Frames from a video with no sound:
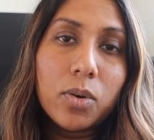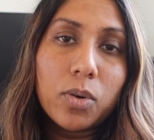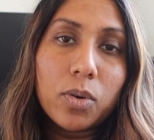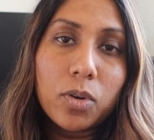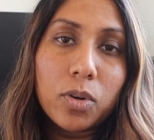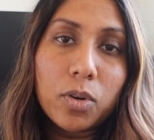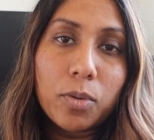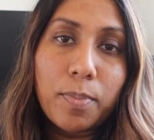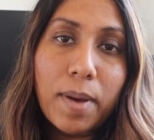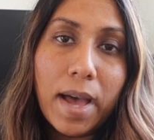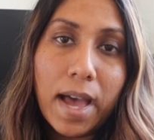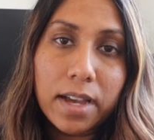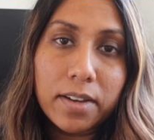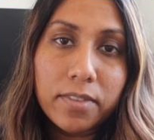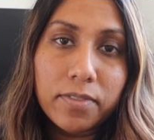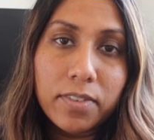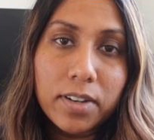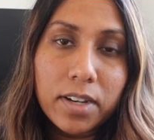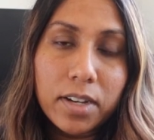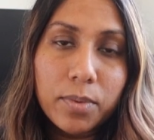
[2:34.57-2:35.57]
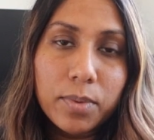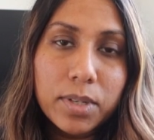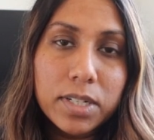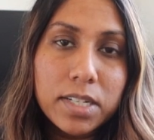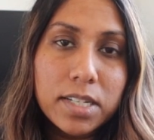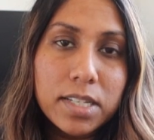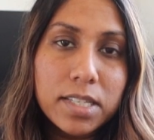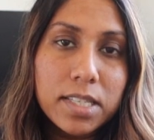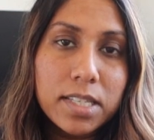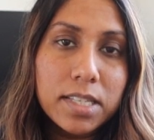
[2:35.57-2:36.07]
or PACFA,
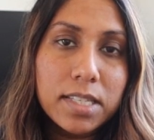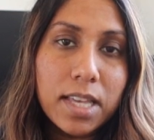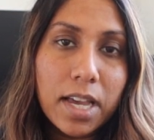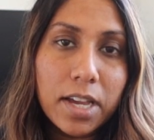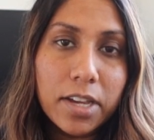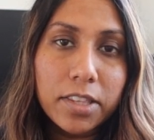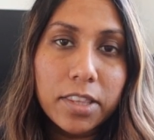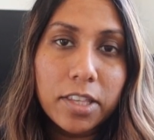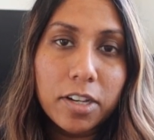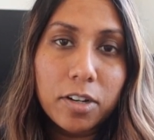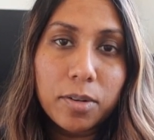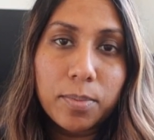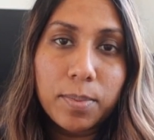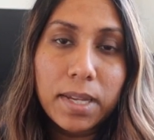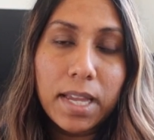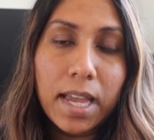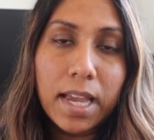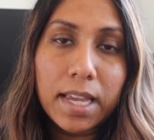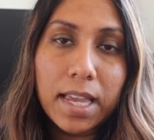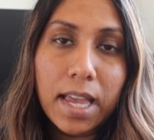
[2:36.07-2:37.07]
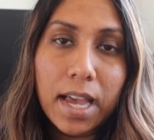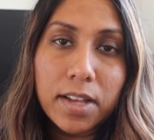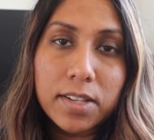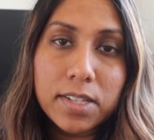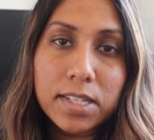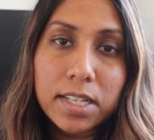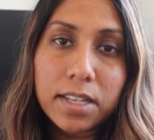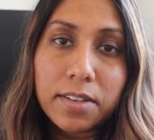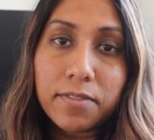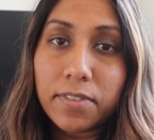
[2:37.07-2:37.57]
which is the Psychotherapy and
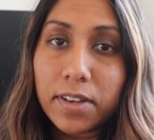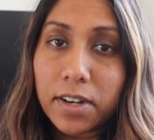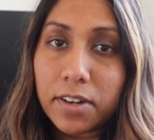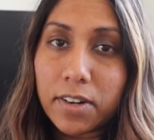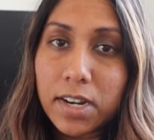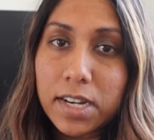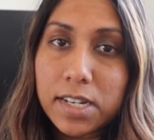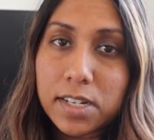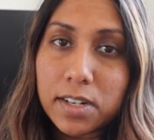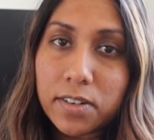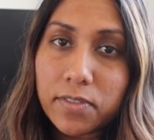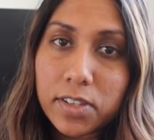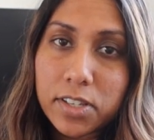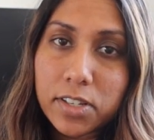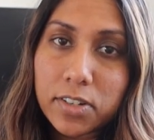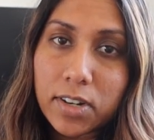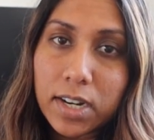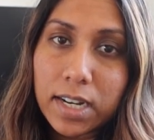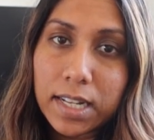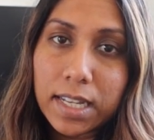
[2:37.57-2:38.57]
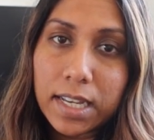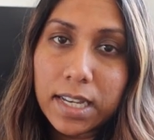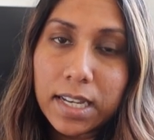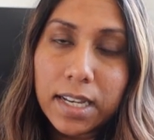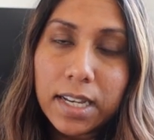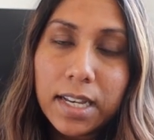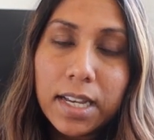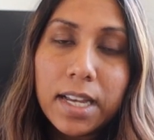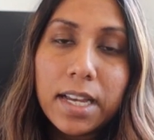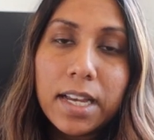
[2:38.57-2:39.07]
Counselling Federation of
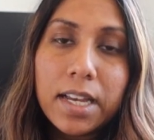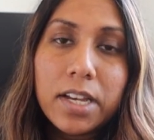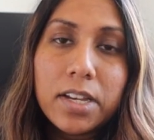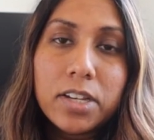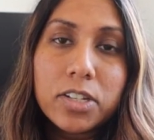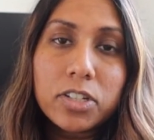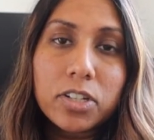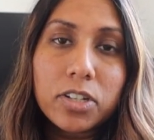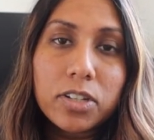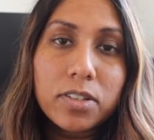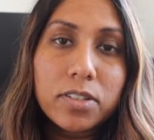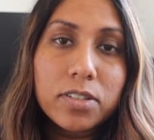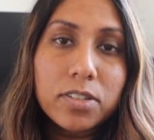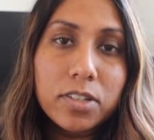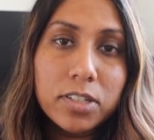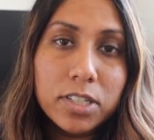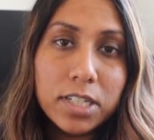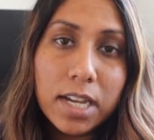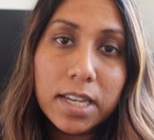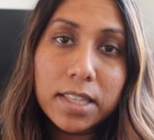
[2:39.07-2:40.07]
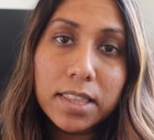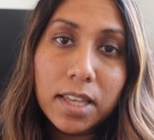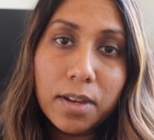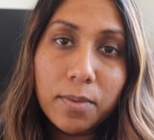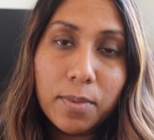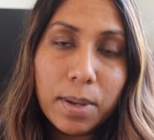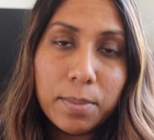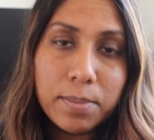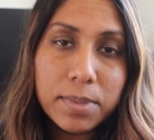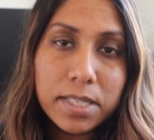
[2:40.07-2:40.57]
Australia. So check their
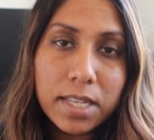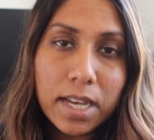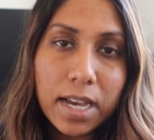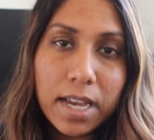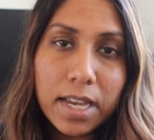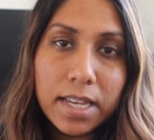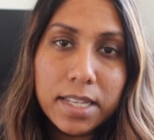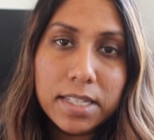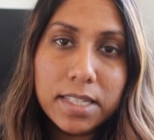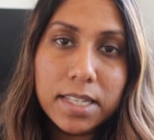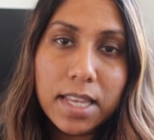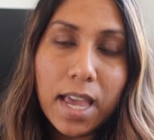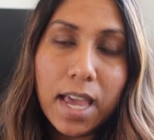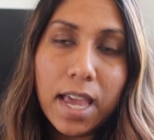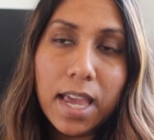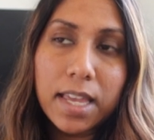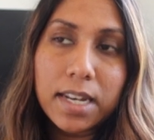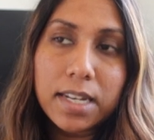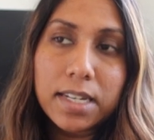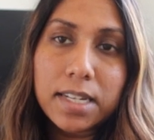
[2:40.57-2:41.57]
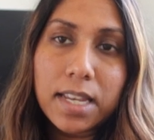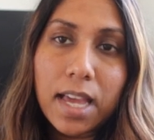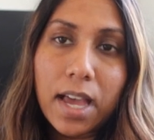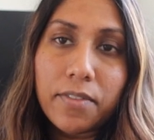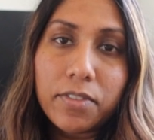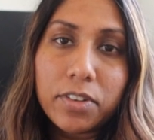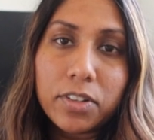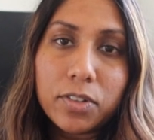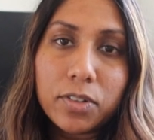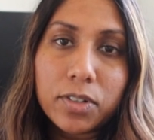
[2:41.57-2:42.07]
websites and
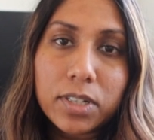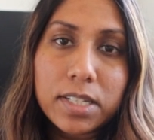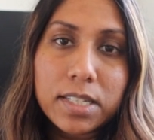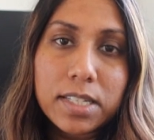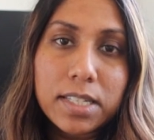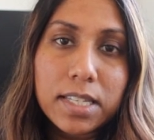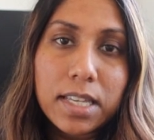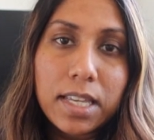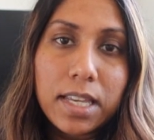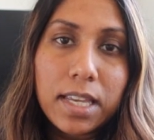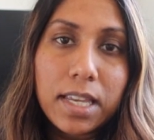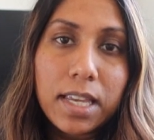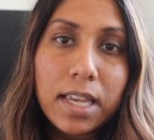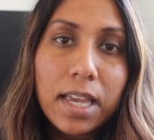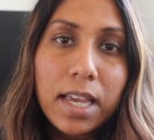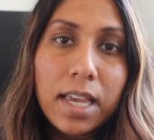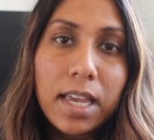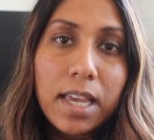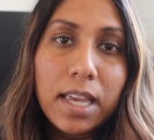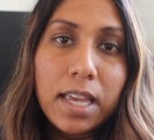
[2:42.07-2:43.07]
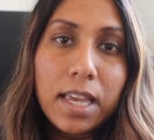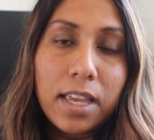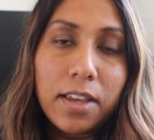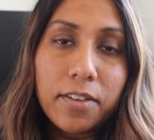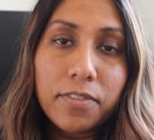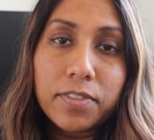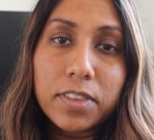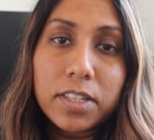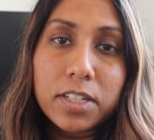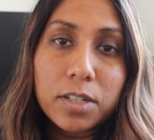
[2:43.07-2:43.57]
have a look and see
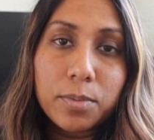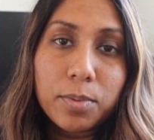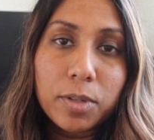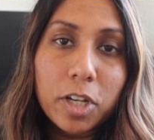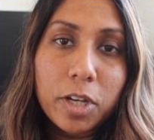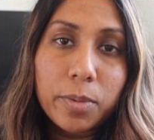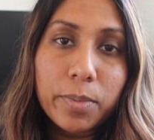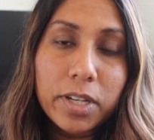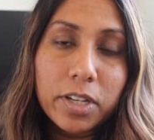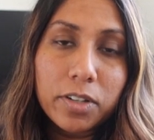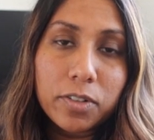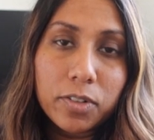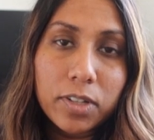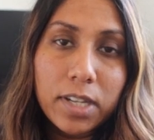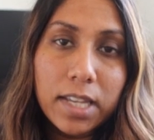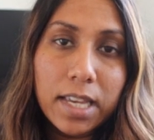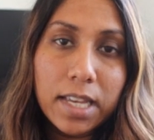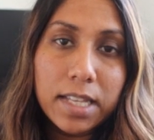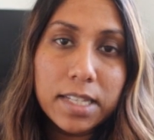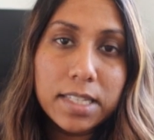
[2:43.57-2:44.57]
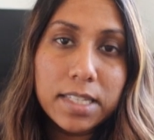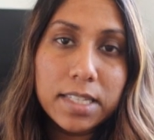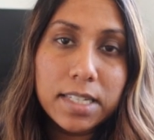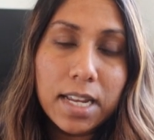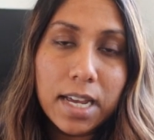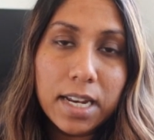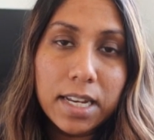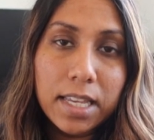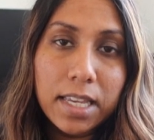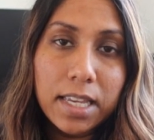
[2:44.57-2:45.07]
if the diploma you're looking at
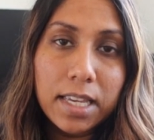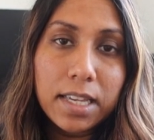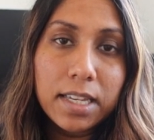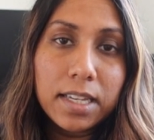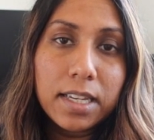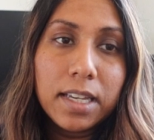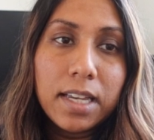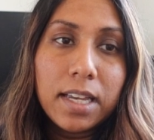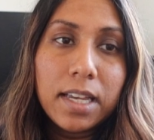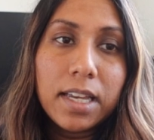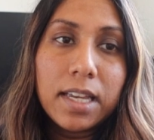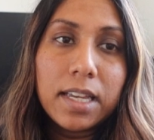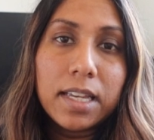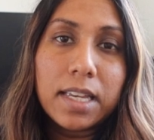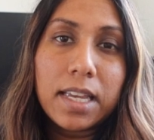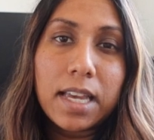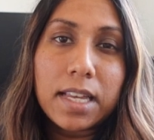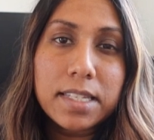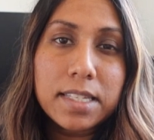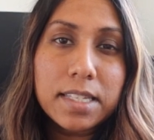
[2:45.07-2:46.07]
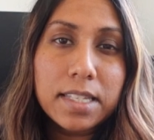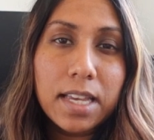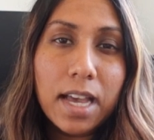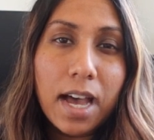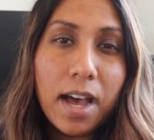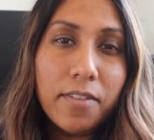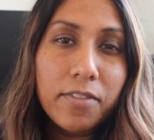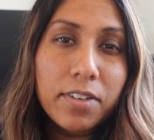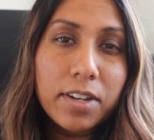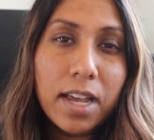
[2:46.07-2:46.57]
studying gets
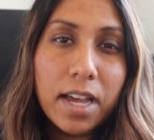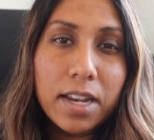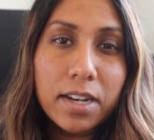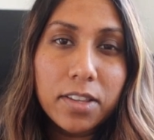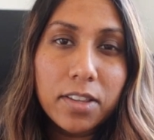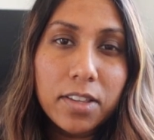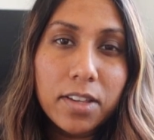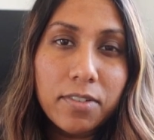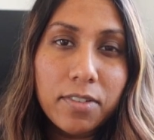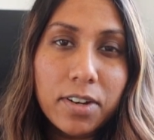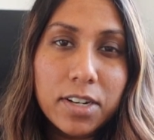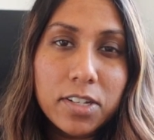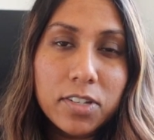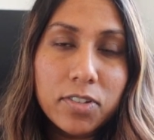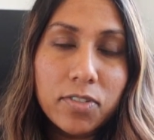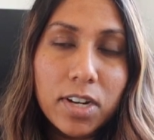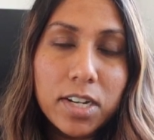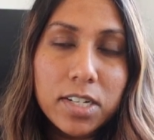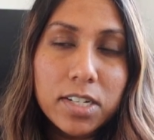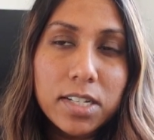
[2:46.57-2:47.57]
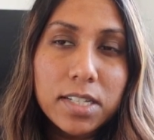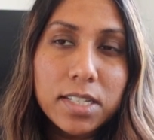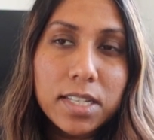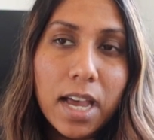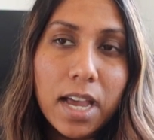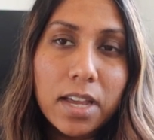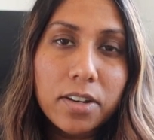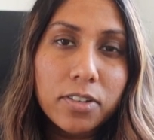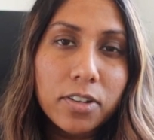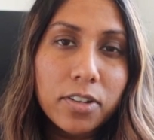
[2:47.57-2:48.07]
covered under their registrations.
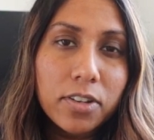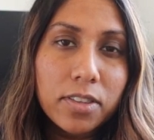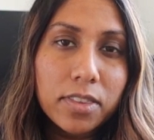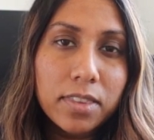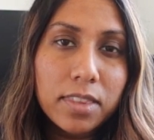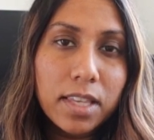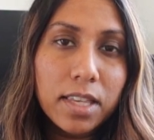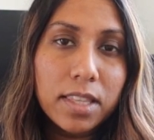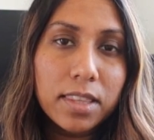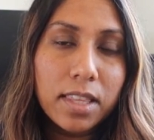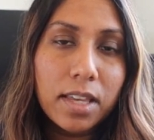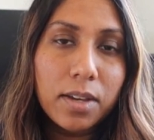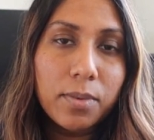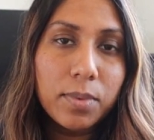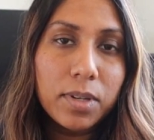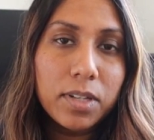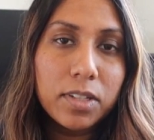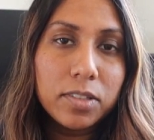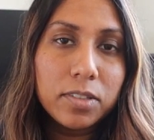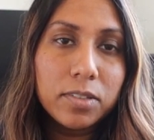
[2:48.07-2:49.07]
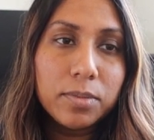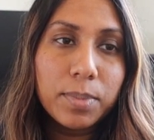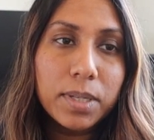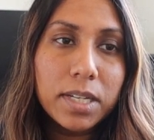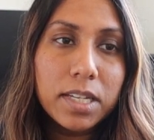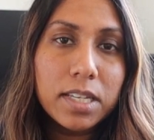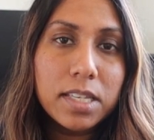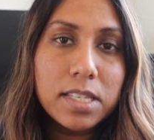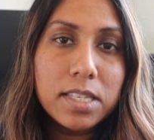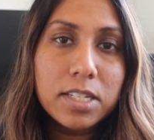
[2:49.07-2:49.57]
I don't think they will,
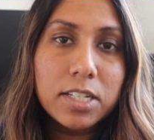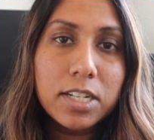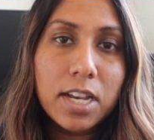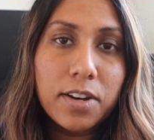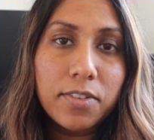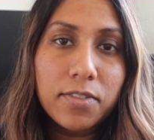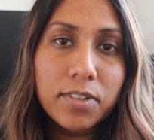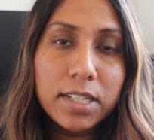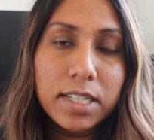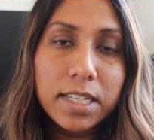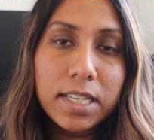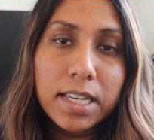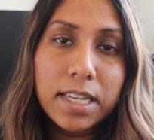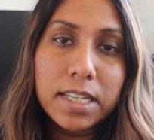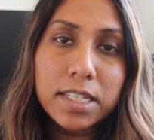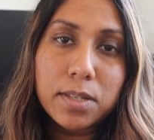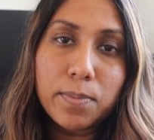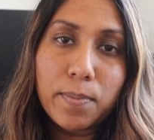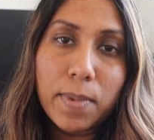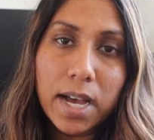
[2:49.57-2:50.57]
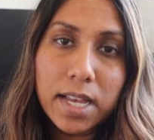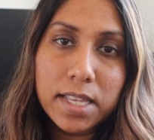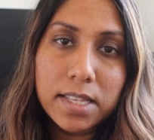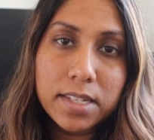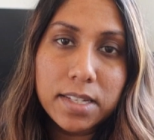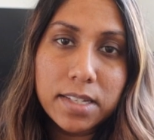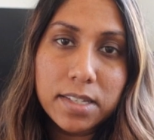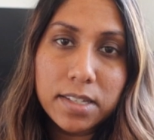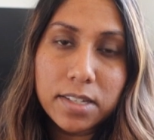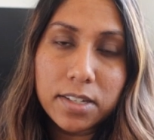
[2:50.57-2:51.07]
because generally it's
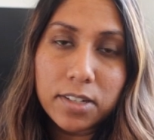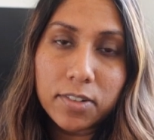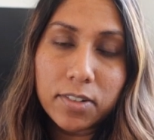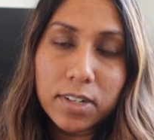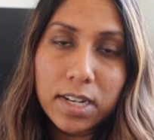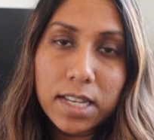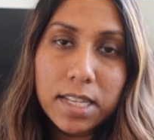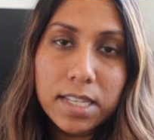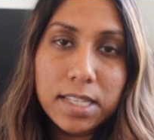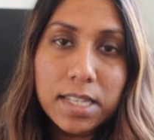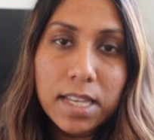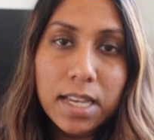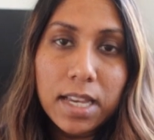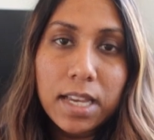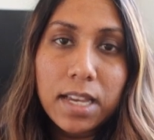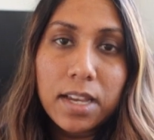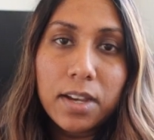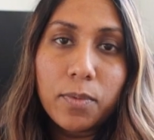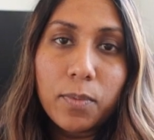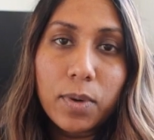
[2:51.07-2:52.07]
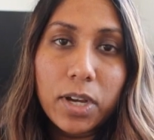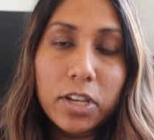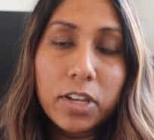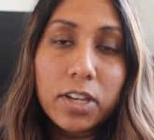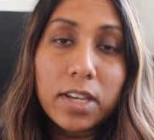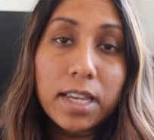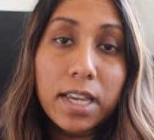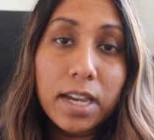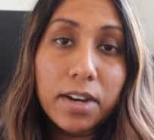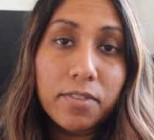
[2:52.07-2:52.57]
master's degrees where you
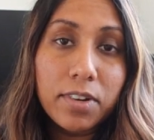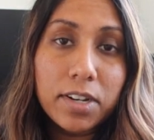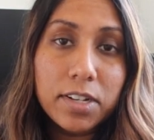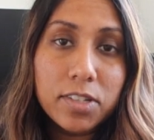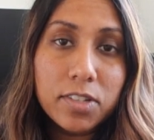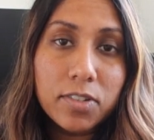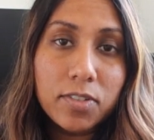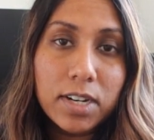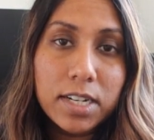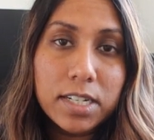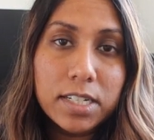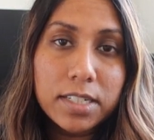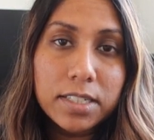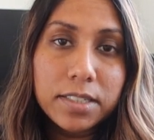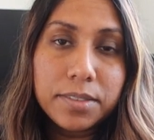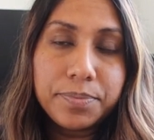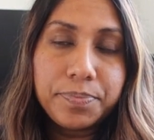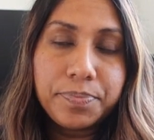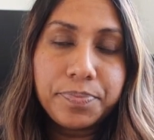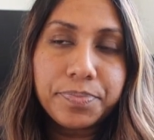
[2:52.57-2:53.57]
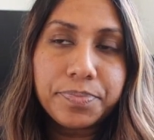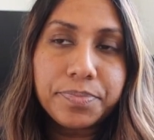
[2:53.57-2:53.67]
can get registration.